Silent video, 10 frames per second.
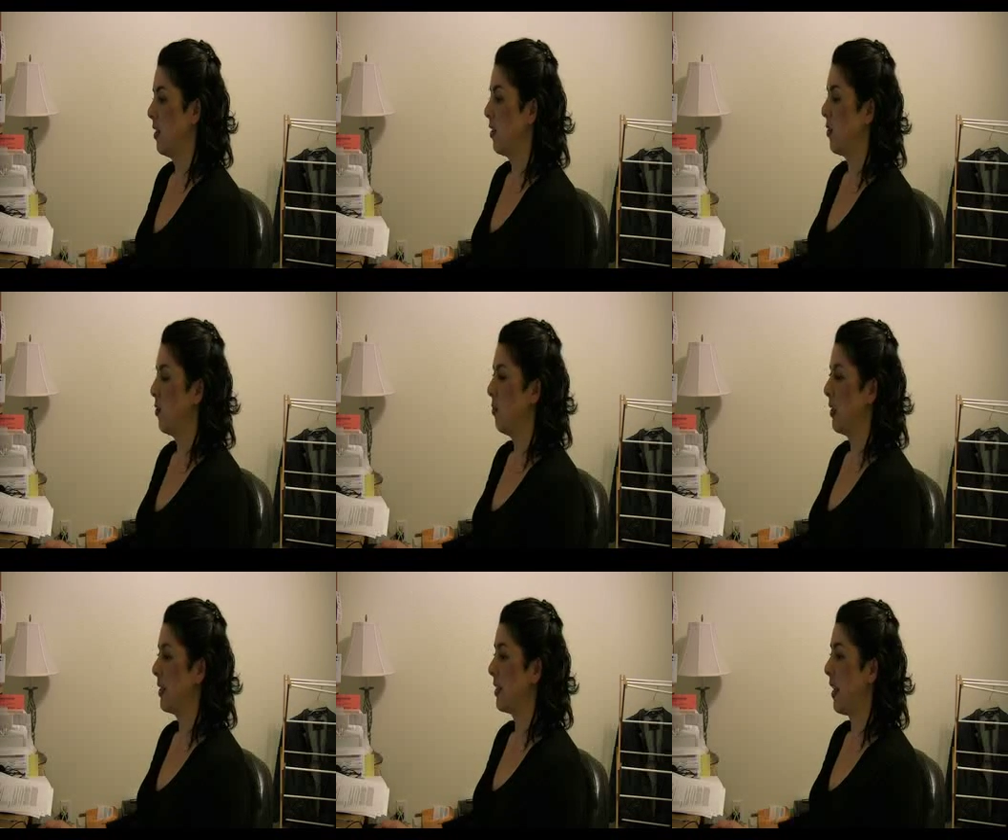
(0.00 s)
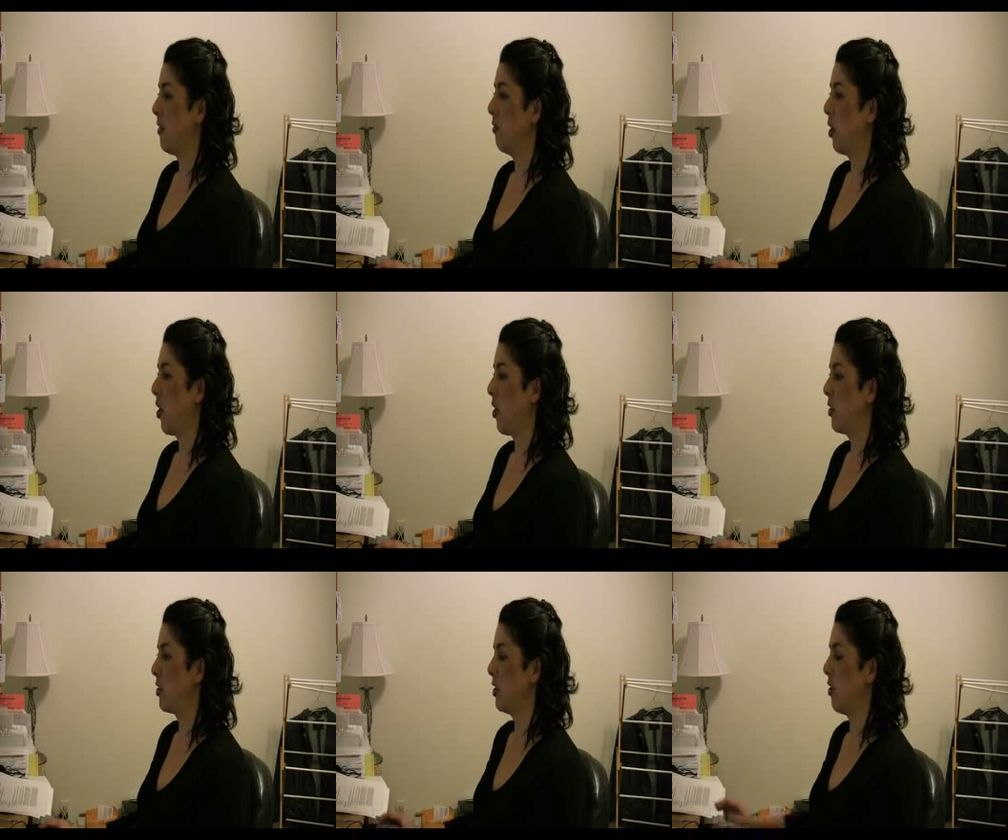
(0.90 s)
The third one is
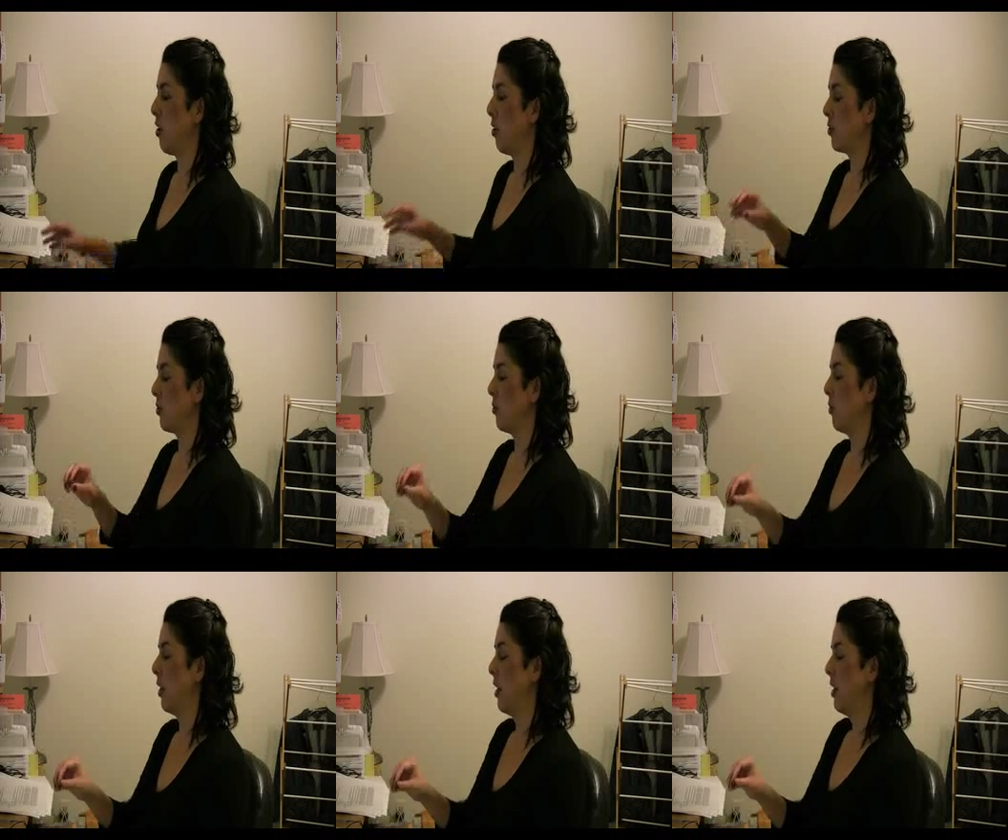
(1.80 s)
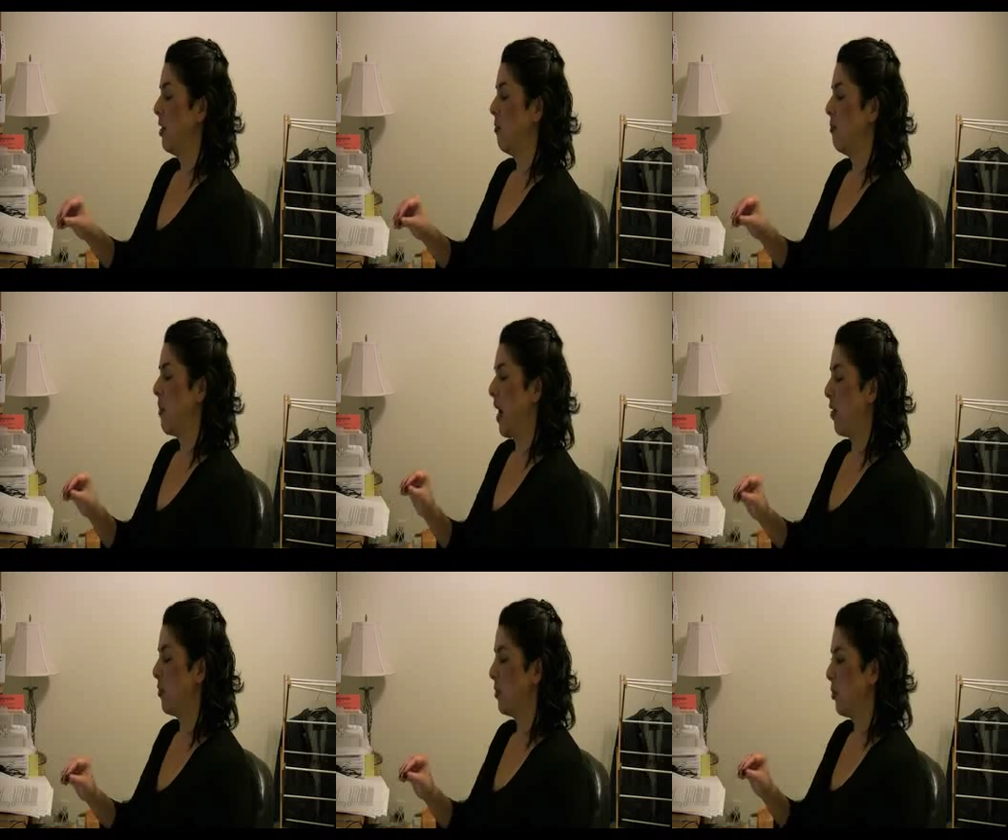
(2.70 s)
Kevlar. She also
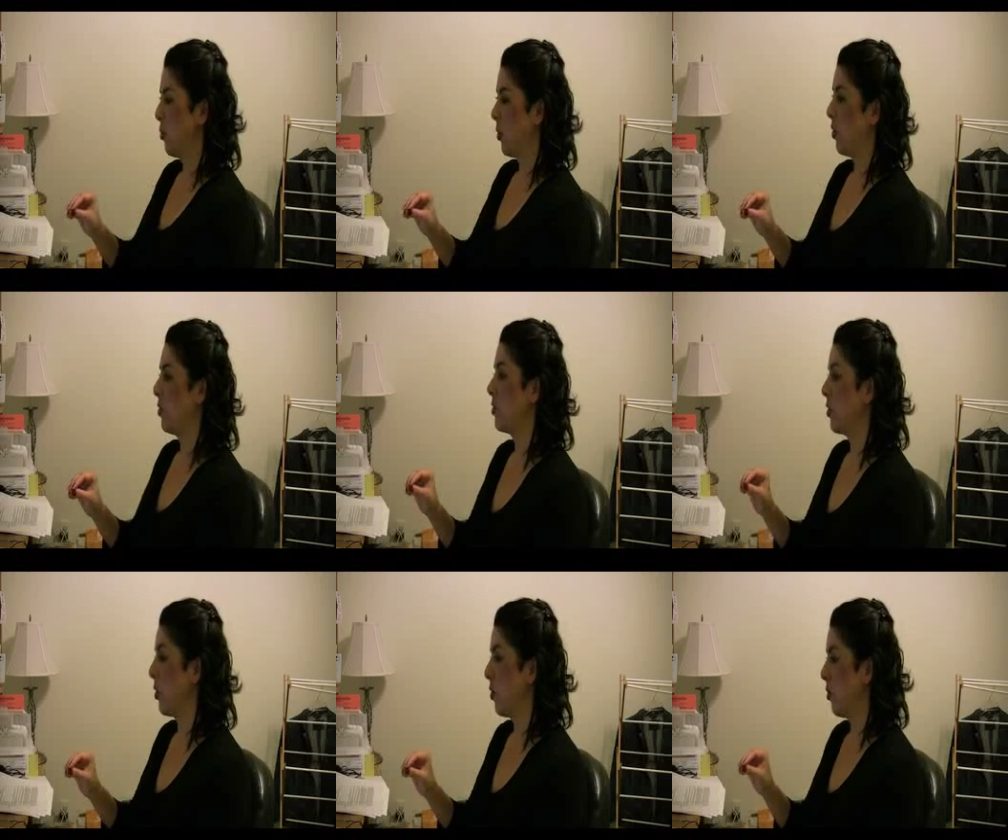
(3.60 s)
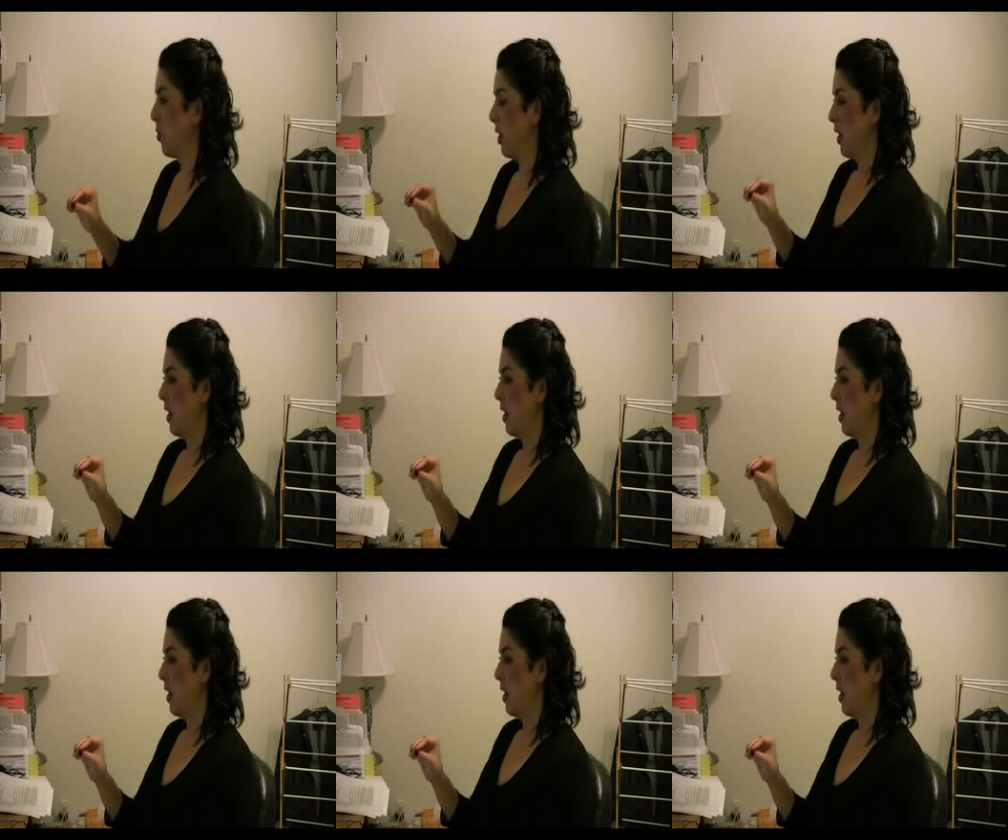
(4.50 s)
mouths the word, so